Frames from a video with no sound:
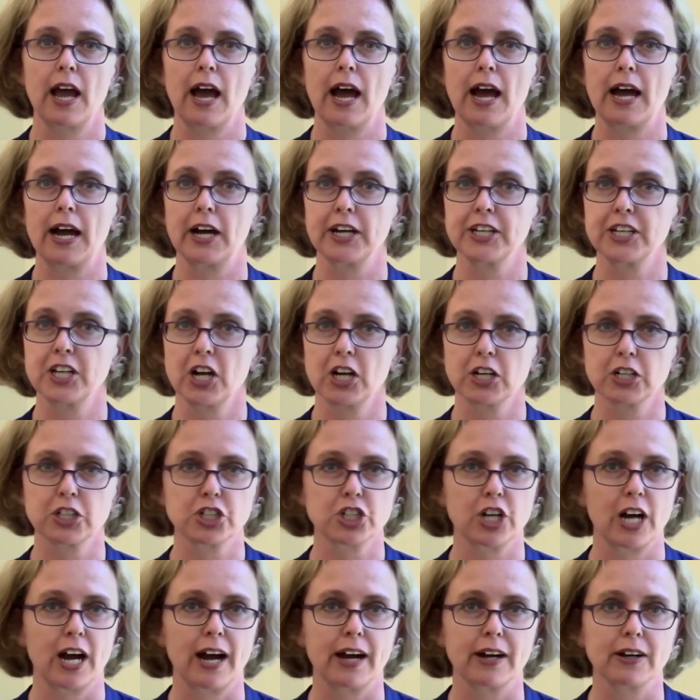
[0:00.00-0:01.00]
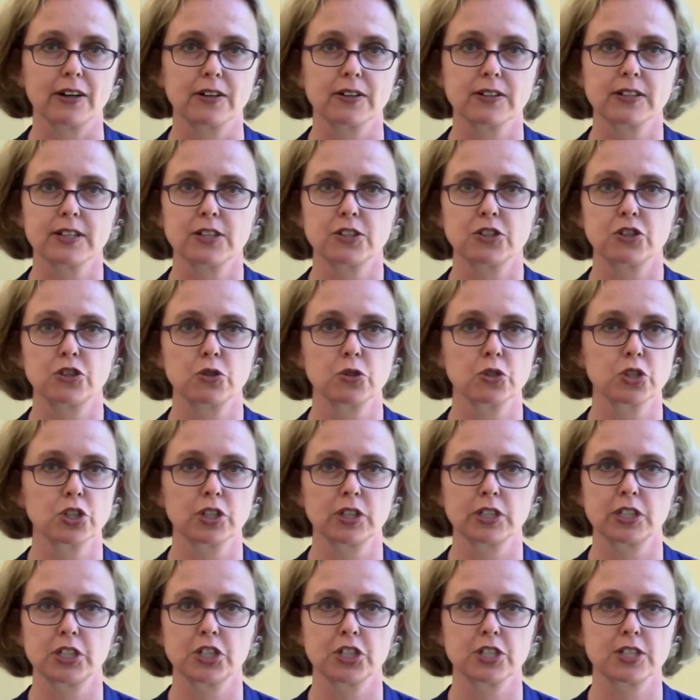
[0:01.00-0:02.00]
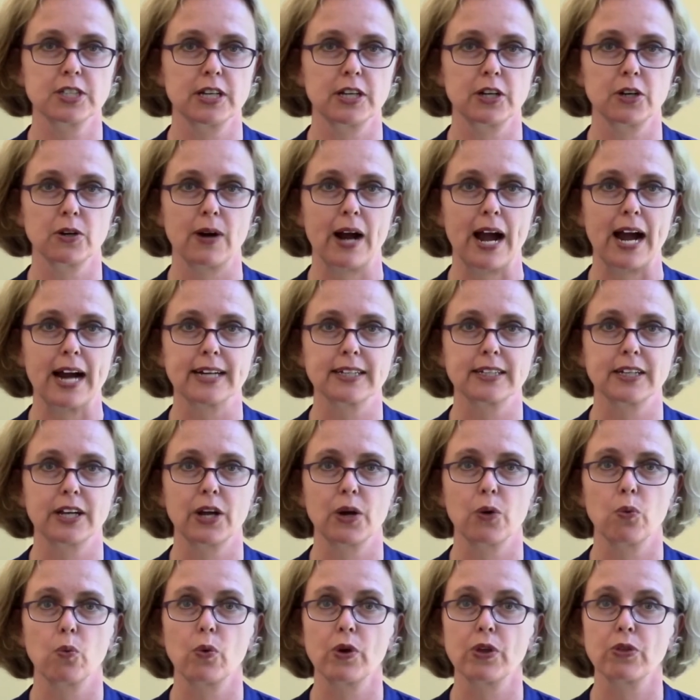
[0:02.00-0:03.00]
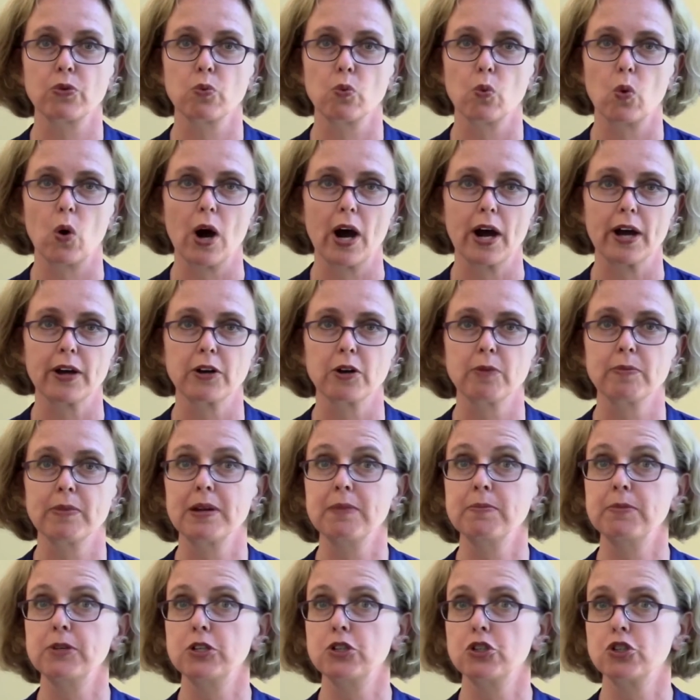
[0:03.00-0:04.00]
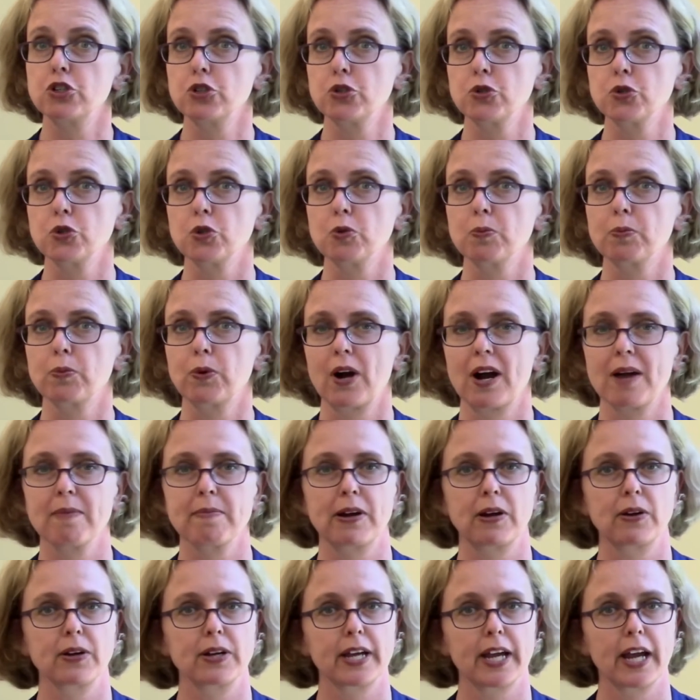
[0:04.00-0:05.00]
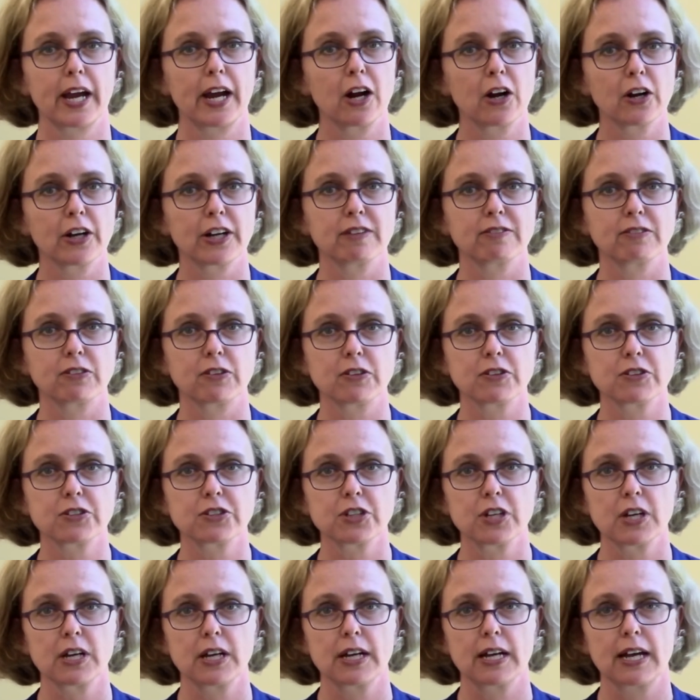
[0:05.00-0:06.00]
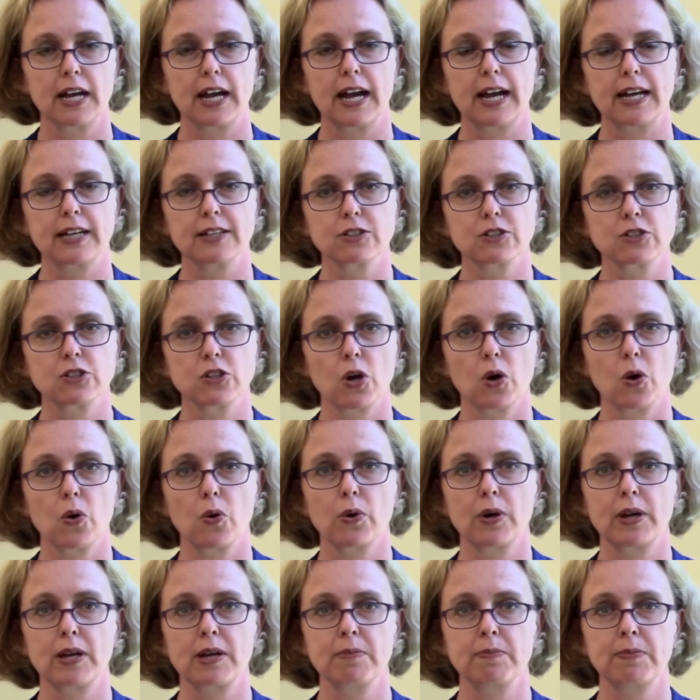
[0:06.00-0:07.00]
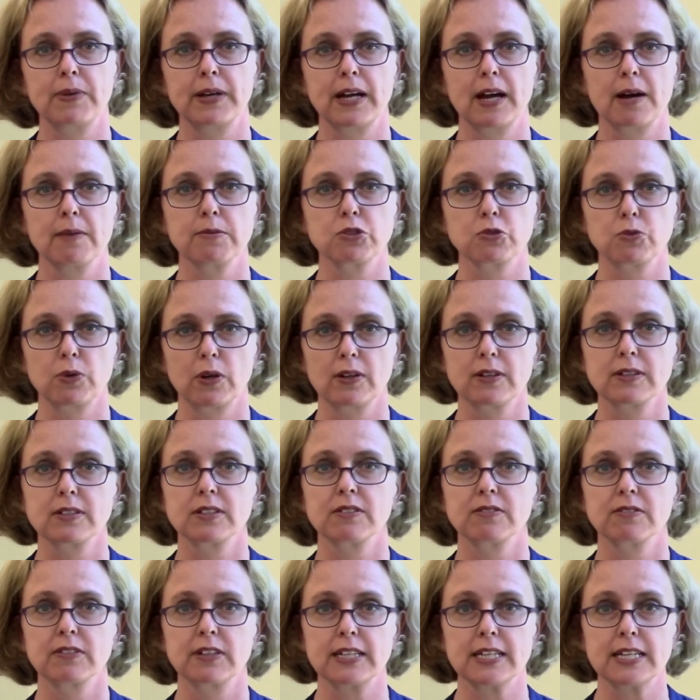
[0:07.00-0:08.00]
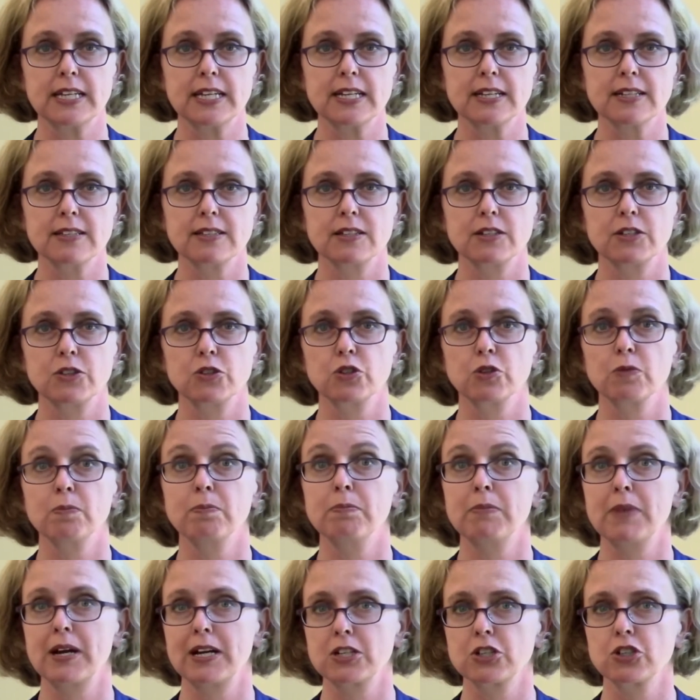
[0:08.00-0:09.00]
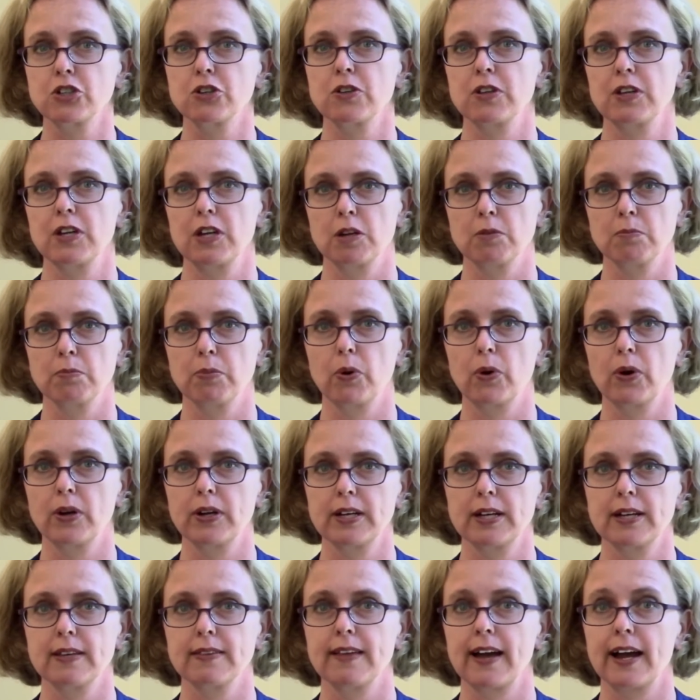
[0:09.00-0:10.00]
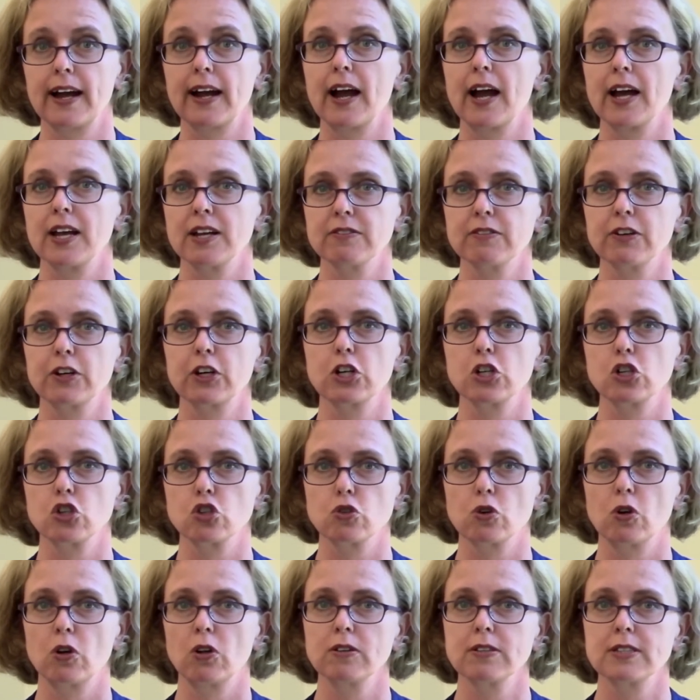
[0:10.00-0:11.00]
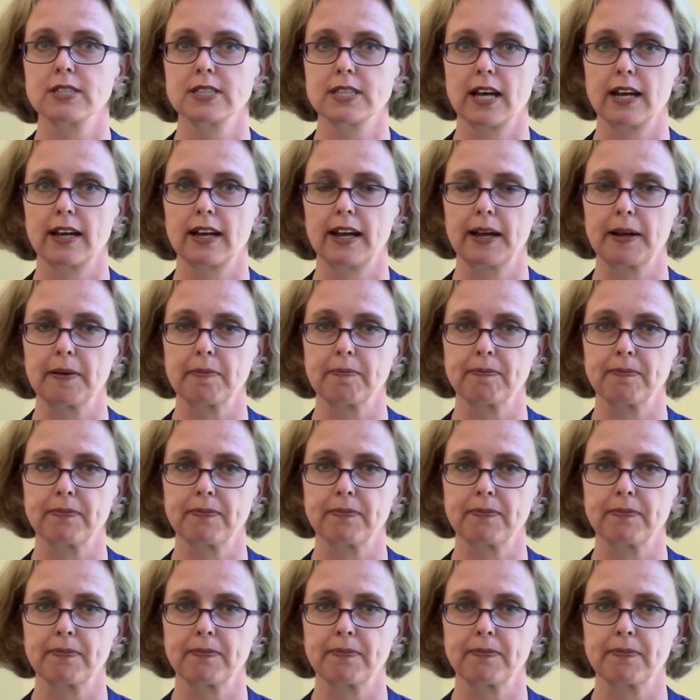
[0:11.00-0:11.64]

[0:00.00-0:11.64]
a young child is usually just interacting with one or maybe two primary caregivers. And so it becomes relatively easy to measure the input in that kind of a controlled setting.